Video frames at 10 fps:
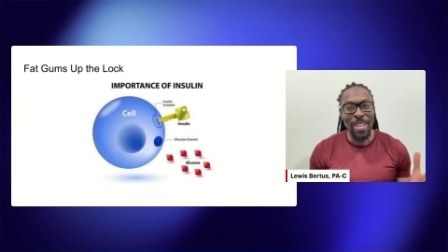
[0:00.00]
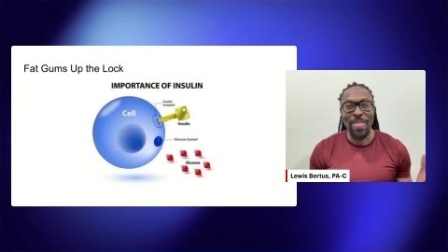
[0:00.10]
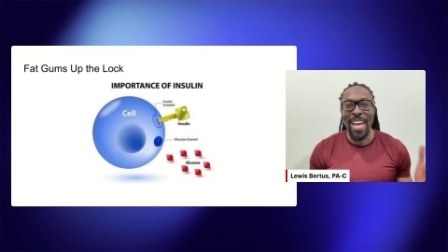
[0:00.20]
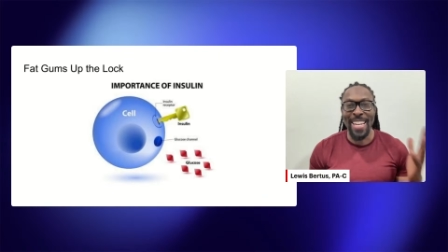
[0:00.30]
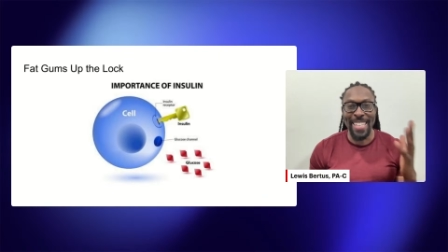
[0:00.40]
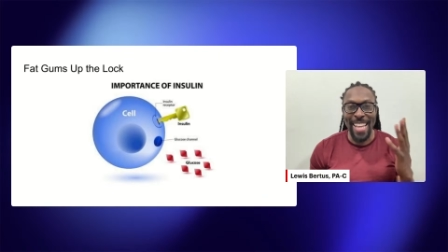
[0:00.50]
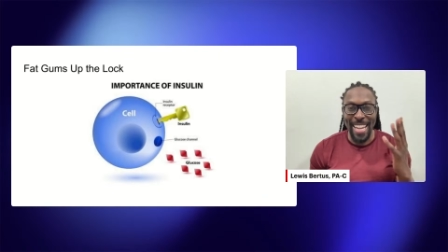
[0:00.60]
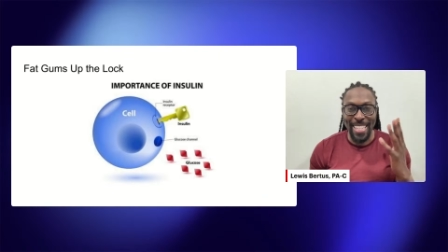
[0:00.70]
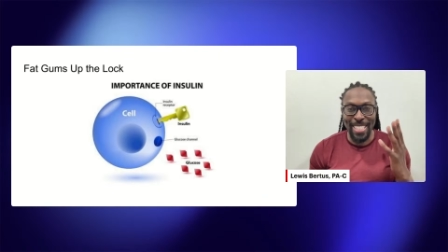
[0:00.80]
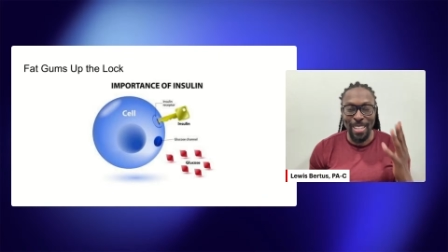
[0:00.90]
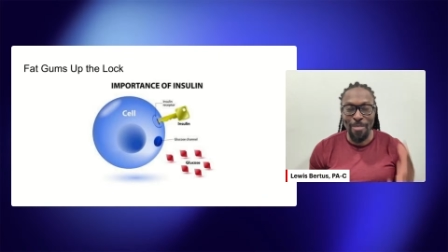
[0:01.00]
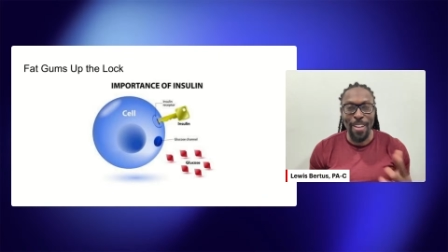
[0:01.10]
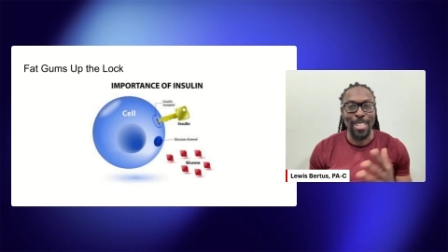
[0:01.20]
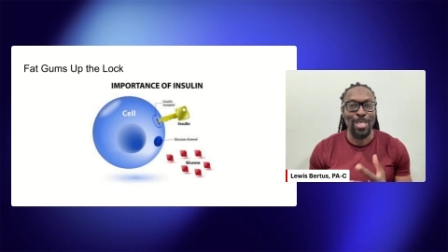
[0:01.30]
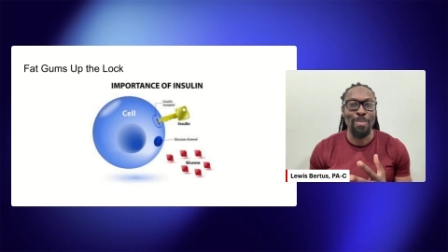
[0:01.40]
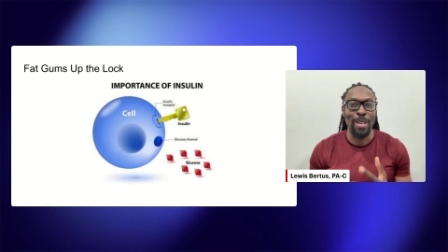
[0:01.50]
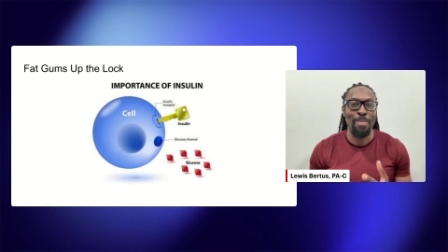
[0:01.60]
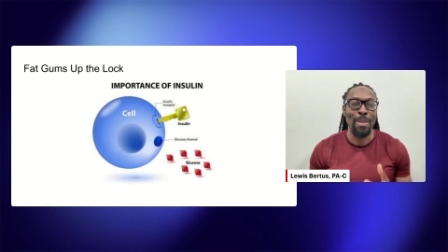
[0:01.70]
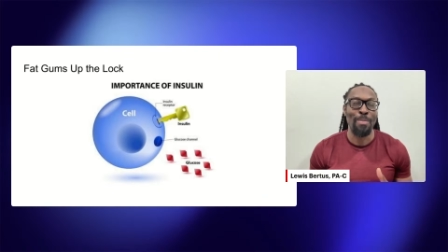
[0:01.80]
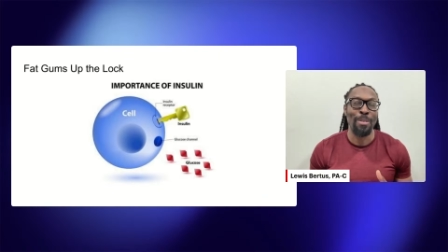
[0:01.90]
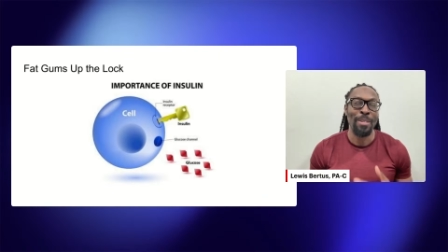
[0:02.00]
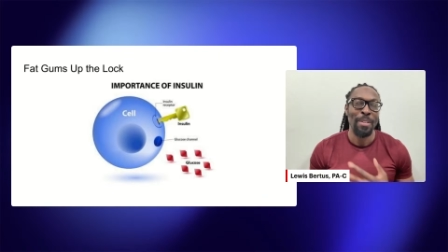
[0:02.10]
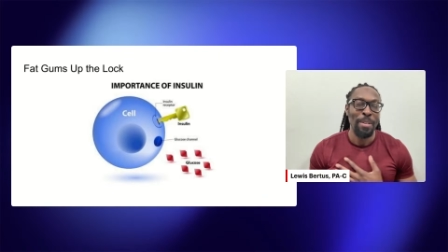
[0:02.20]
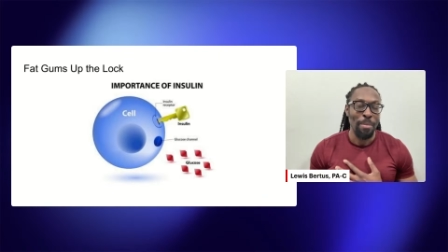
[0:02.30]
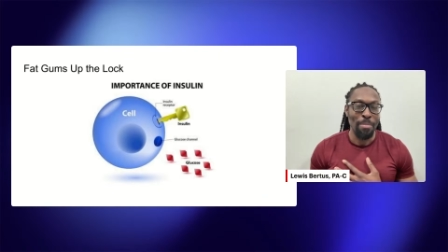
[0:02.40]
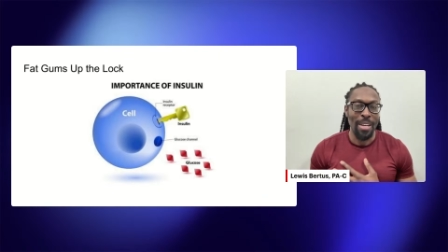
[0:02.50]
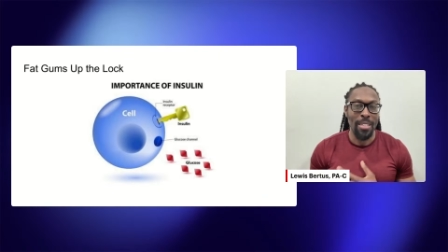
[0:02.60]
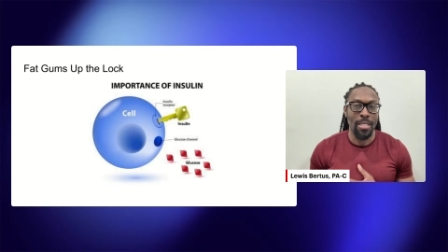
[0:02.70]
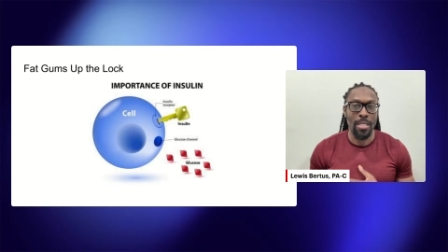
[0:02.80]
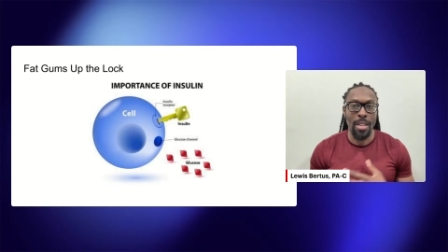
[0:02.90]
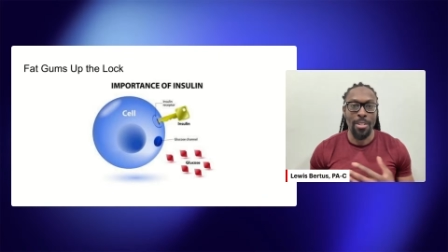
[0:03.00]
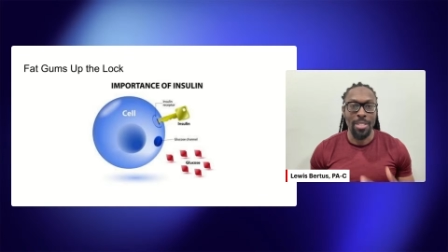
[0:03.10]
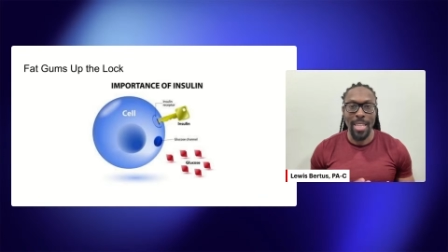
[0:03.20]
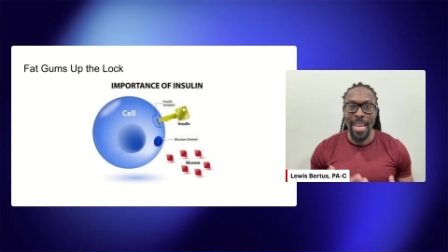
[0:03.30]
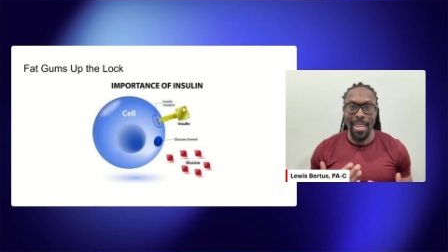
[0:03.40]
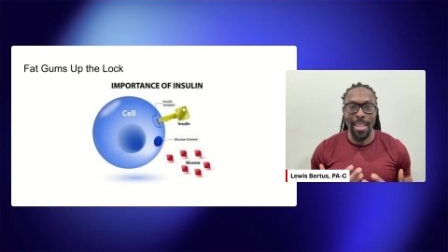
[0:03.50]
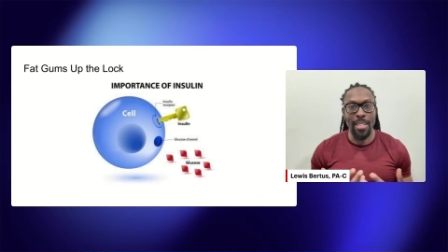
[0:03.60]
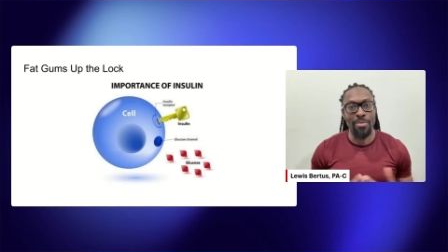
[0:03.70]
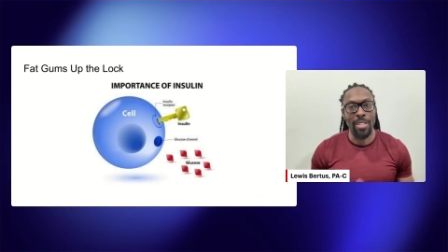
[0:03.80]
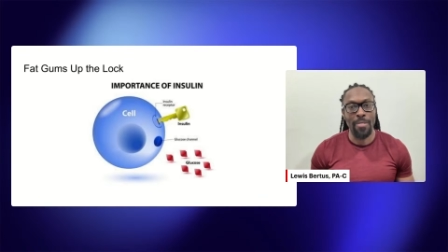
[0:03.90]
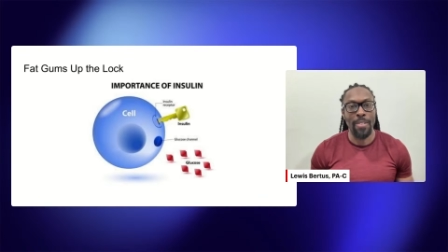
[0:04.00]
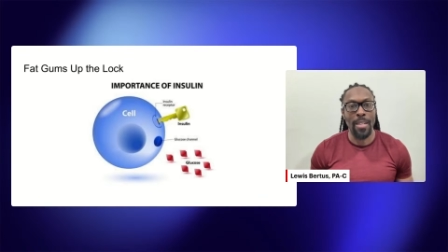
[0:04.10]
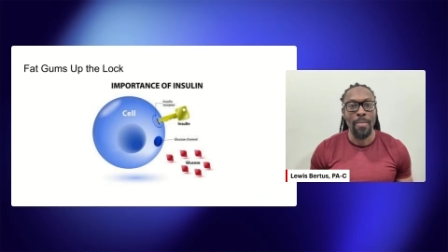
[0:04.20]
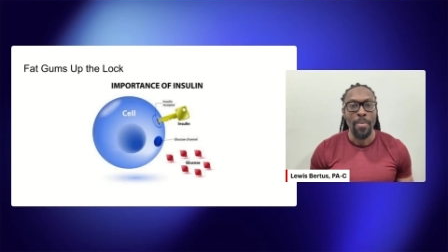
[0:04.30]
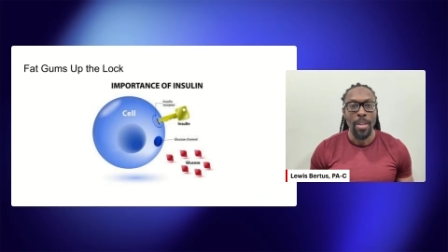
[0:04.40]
that it affects so many people, but just understanding it is really fun.